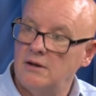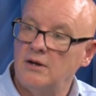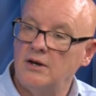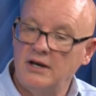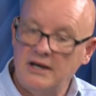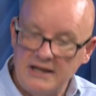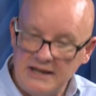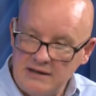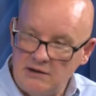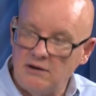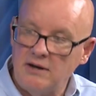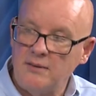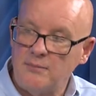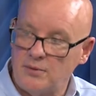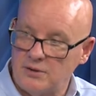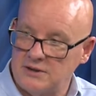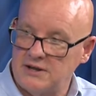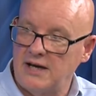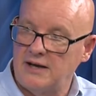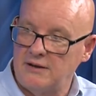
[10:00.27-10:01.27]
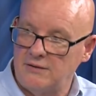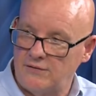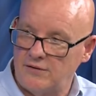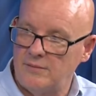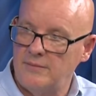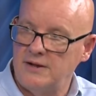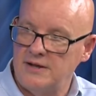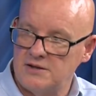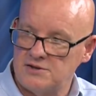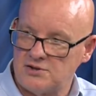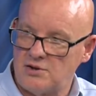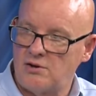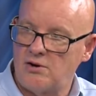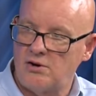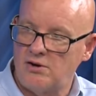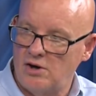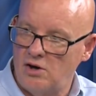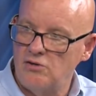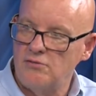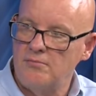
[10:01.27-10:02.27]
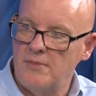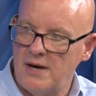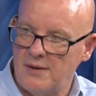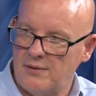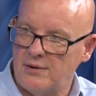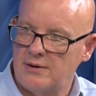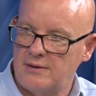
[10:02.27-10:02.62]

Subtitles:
legally protected from his or her own mother.